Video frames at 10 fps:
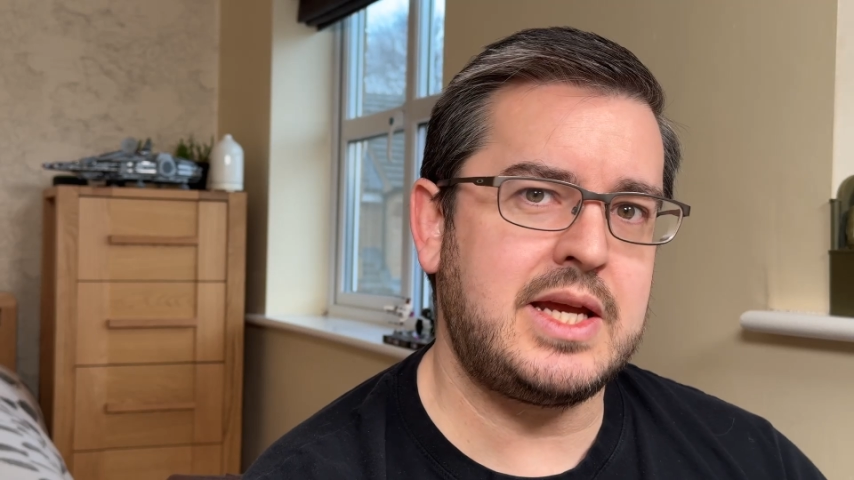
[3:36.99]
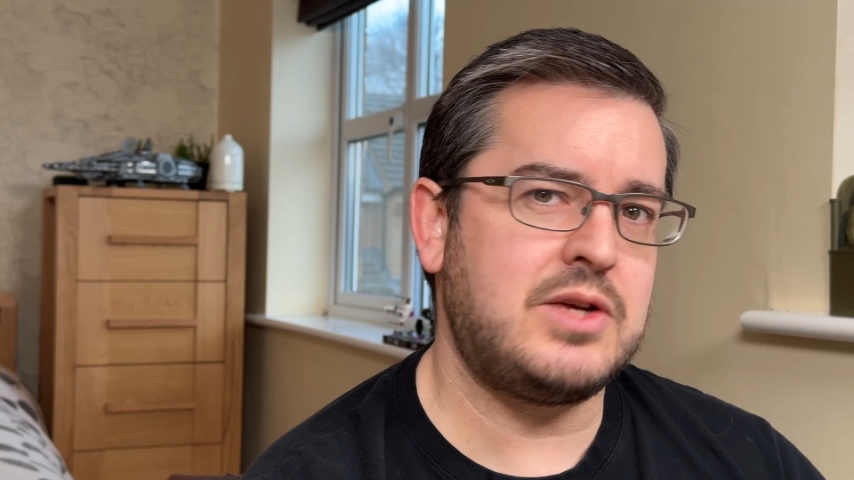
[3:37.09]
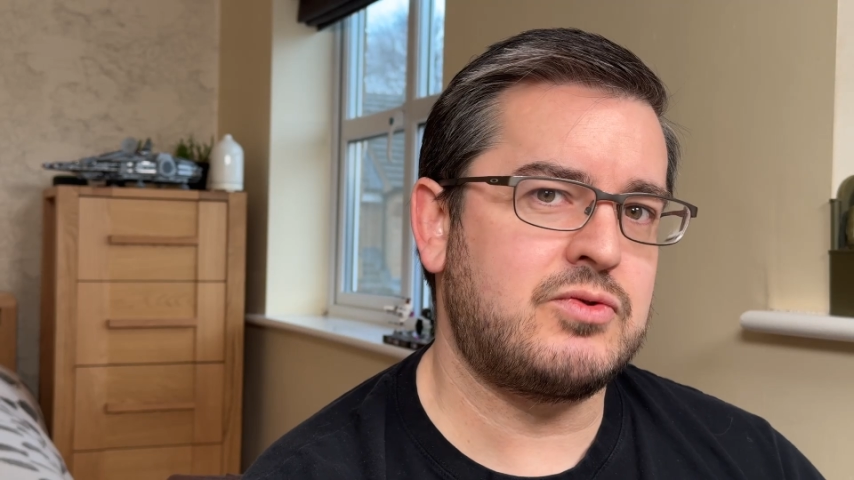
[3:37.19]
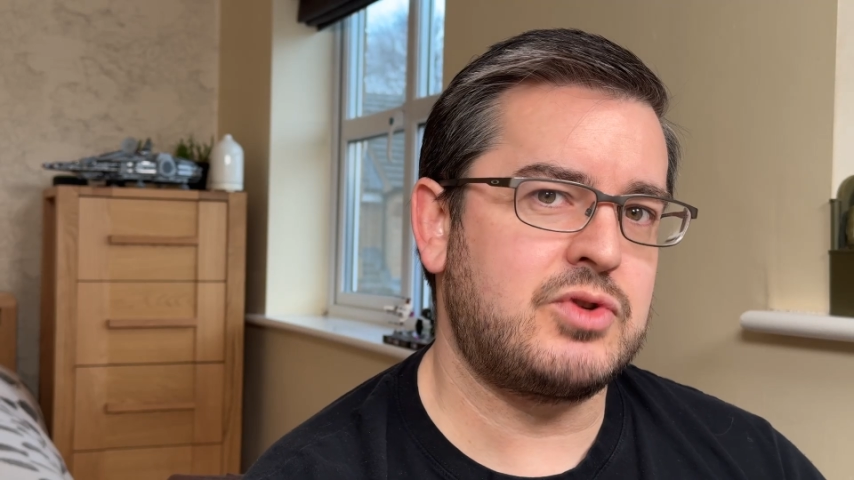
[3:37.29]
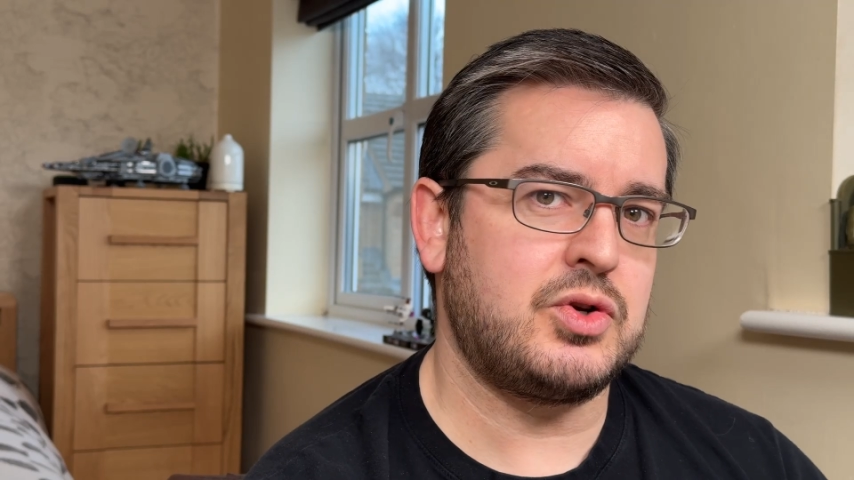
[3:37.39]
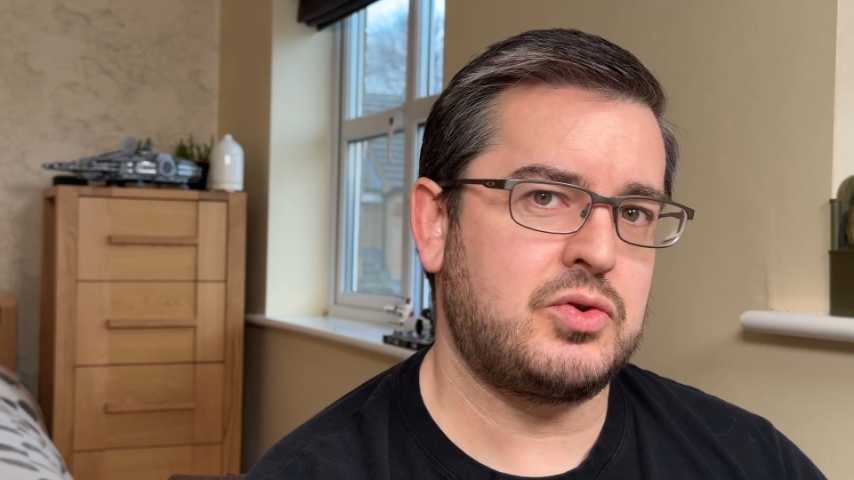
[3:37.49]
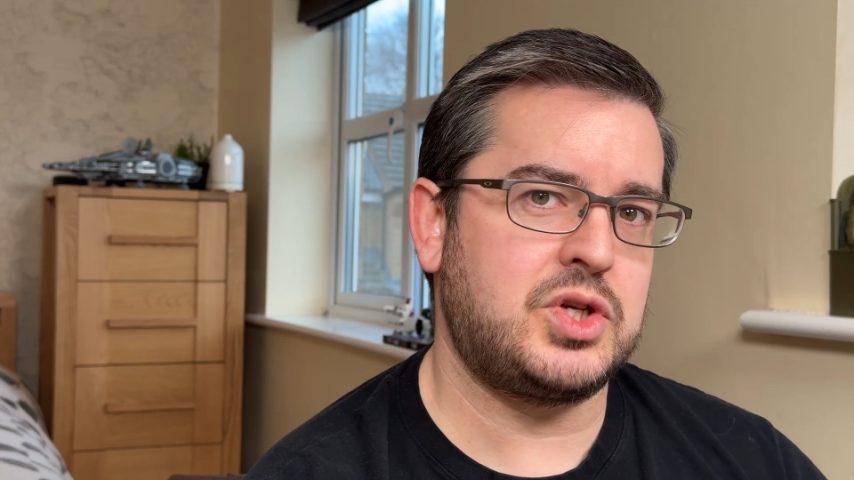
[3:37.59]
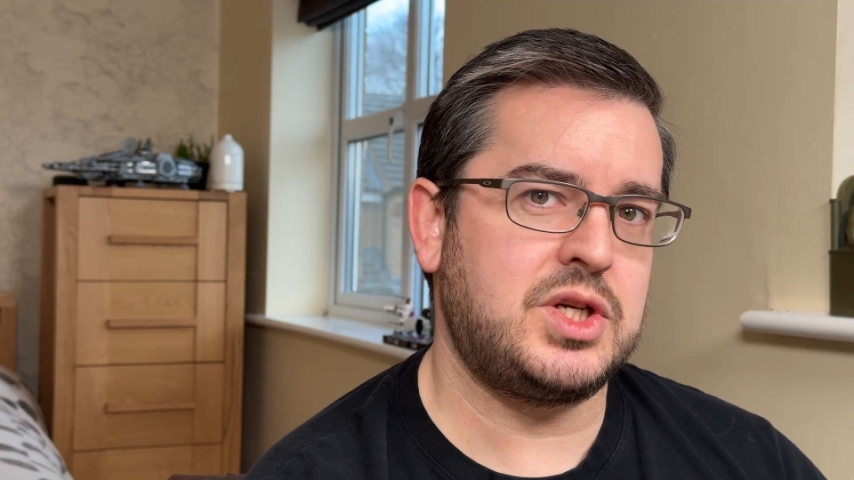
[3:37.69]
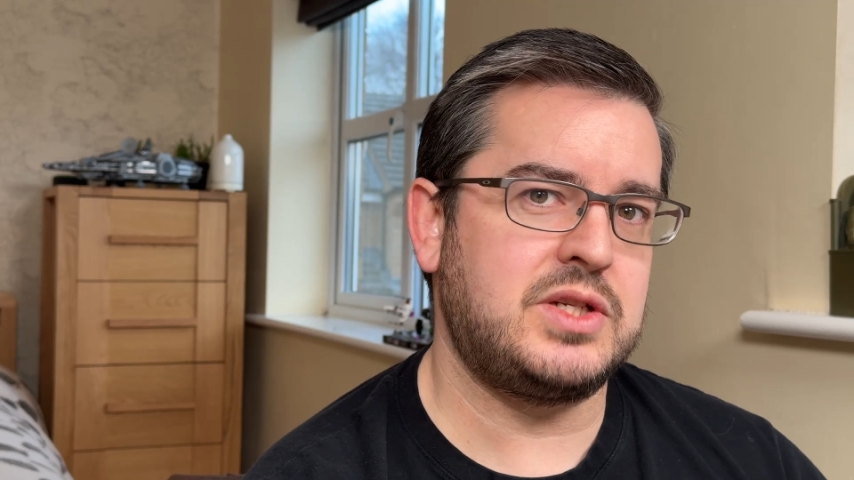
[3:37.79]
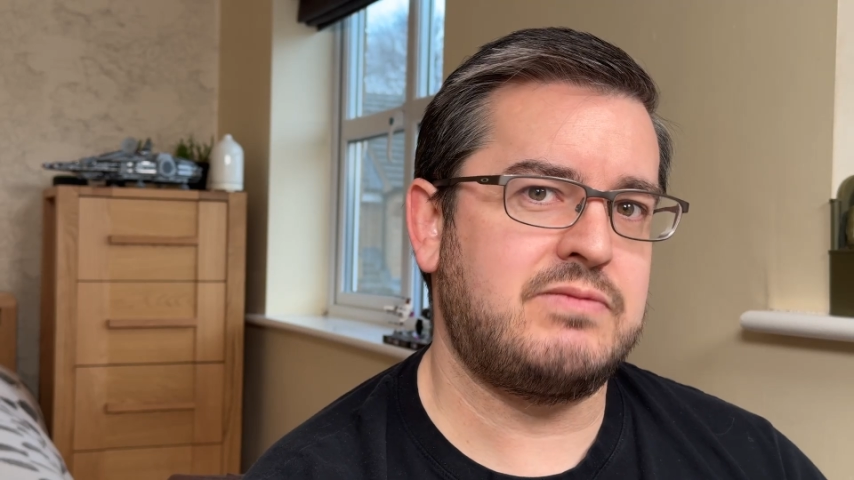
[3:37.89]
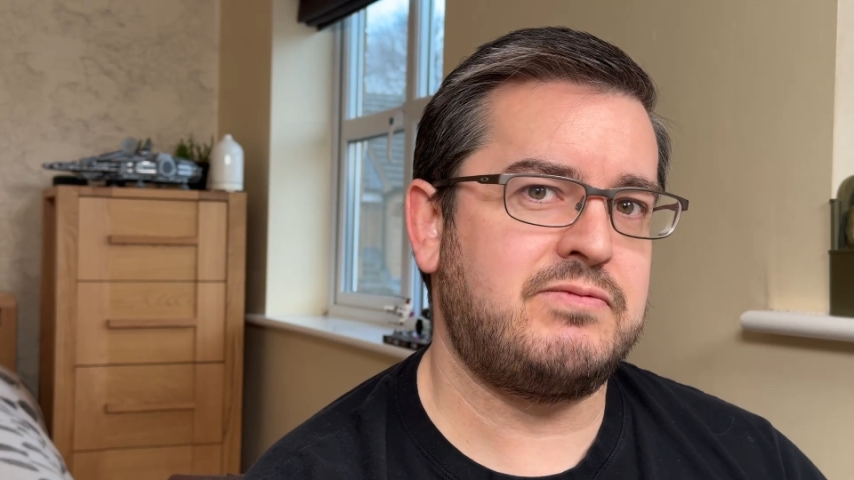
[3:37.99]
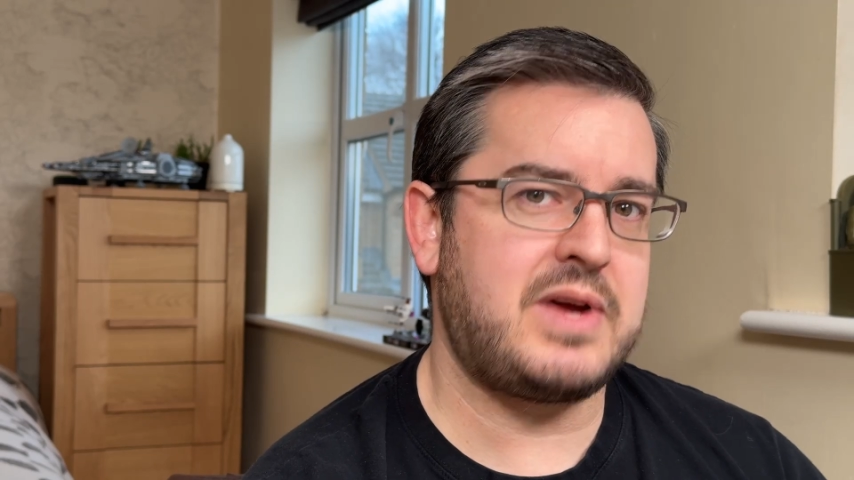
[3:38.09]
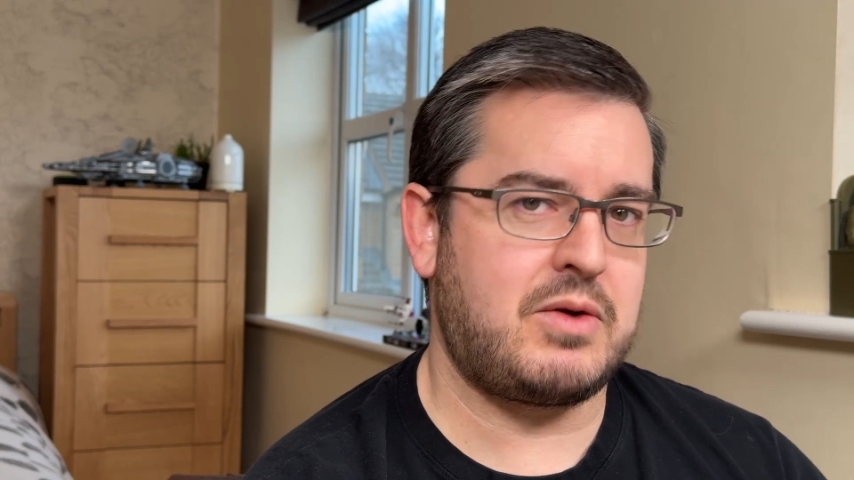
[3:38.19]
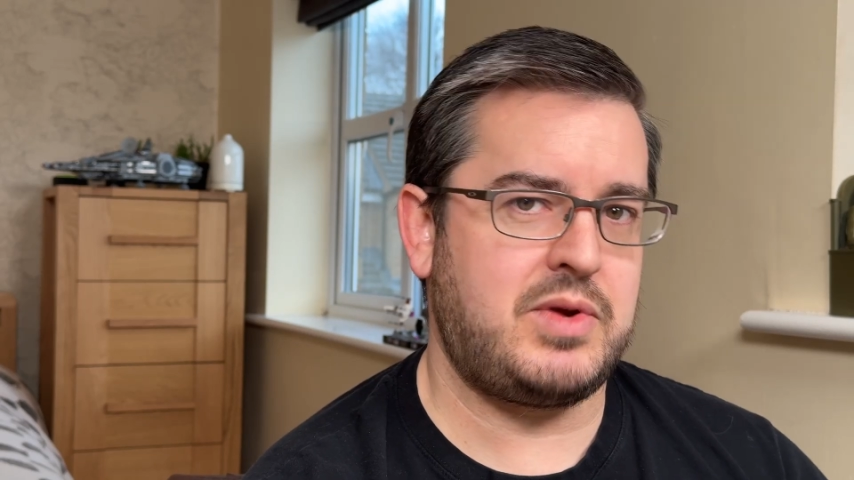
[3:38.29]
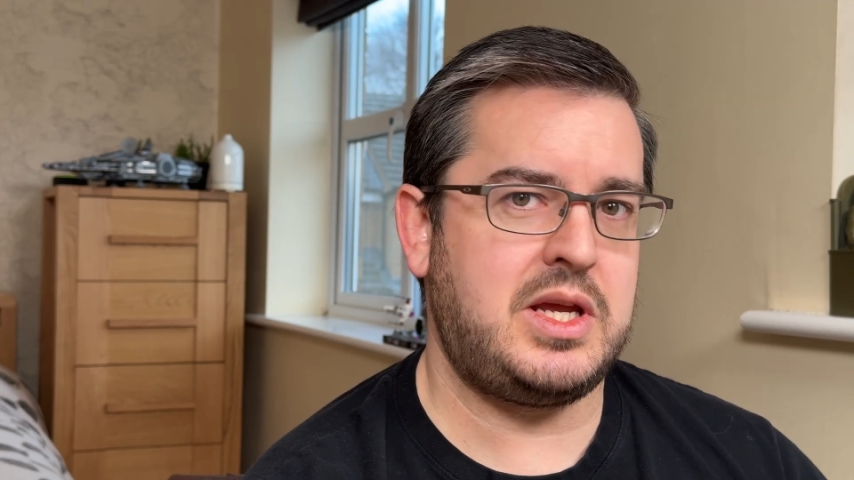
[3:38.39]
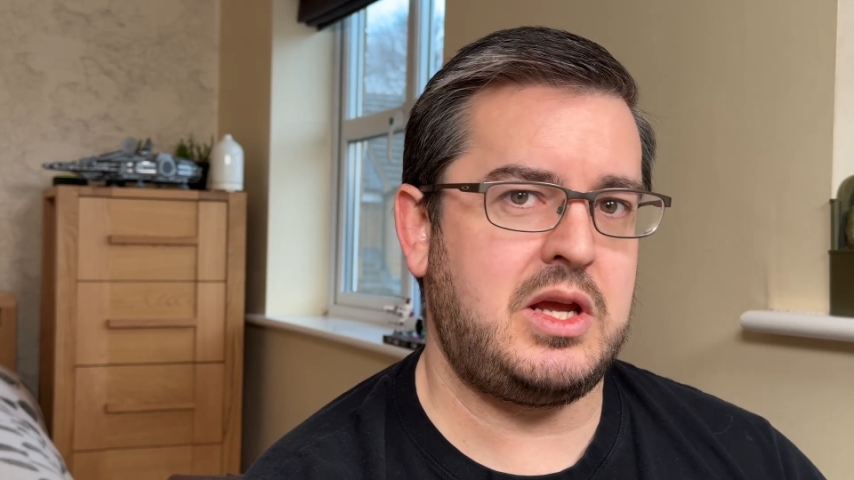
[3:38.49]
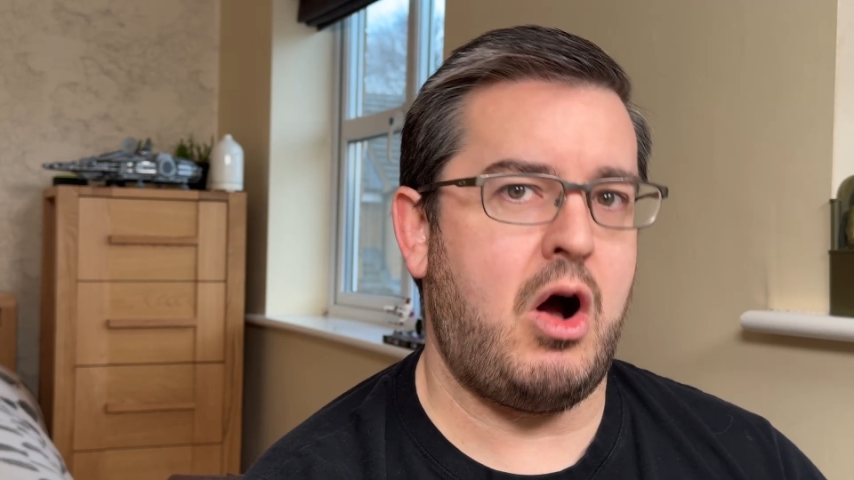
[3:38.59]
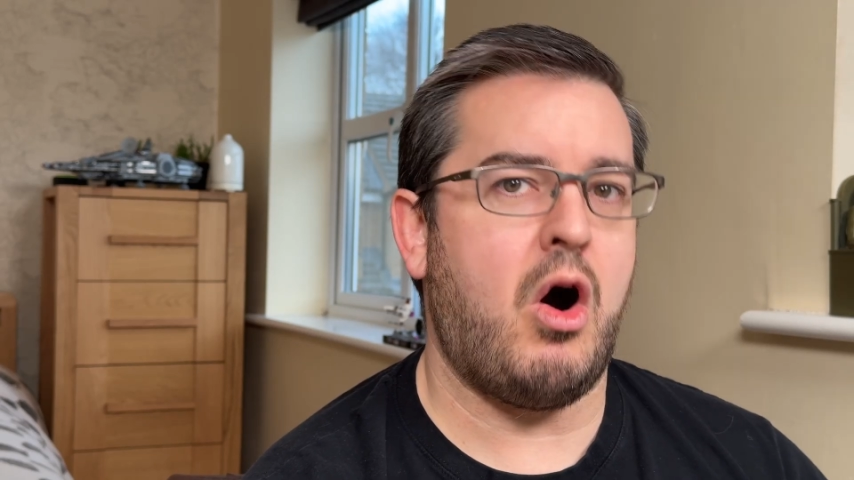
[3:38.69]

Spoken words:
introductions very